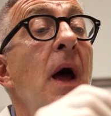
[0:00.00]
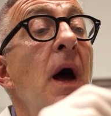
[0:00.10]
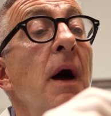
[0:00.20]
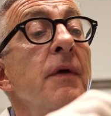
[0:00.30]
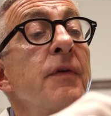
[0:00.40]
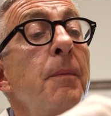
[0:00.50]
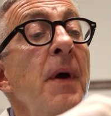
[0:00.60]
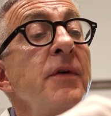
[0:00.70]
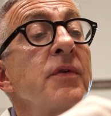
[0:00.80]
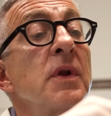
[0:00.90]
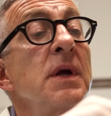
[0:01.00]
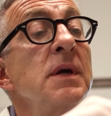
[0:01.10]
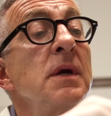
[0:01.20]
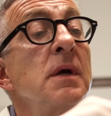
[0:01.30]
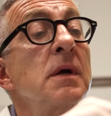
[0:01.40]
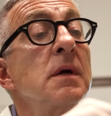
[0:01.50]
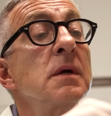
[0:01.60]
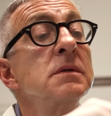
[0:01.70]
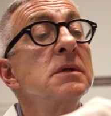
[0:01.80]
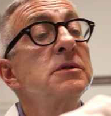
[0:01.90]
I know. Especially
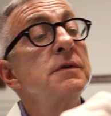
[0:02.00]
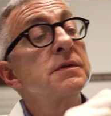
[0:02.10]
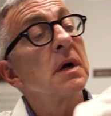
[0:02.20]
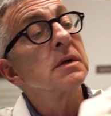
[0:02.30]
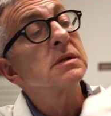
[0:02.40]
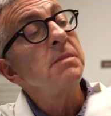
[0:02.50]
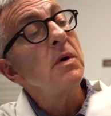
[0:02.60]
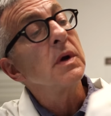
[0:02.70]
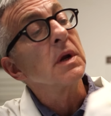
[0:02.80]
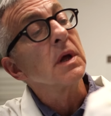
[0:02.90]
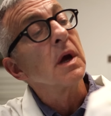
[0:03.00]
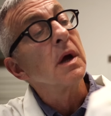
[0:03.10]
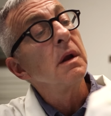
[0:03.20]
since you started smoking again.